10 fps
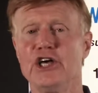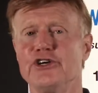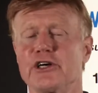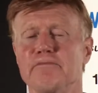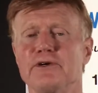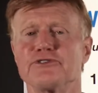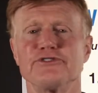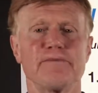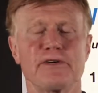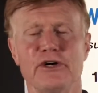You can put your
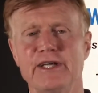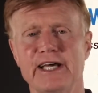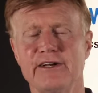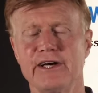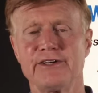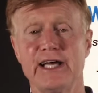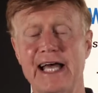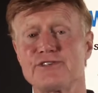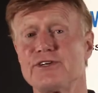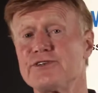zip code in under
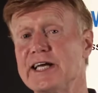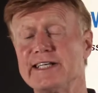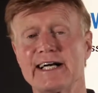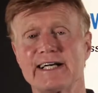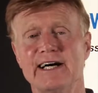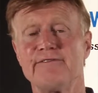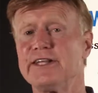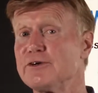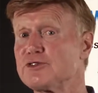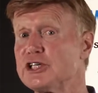S S A dot gov
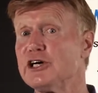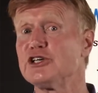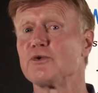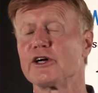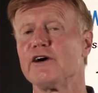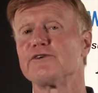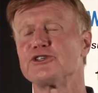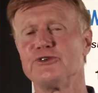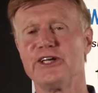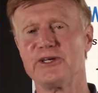and they'll tell you what
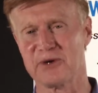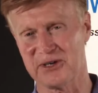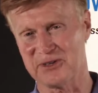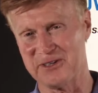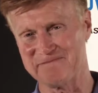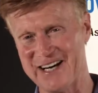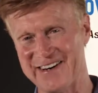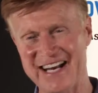office you need to work through, all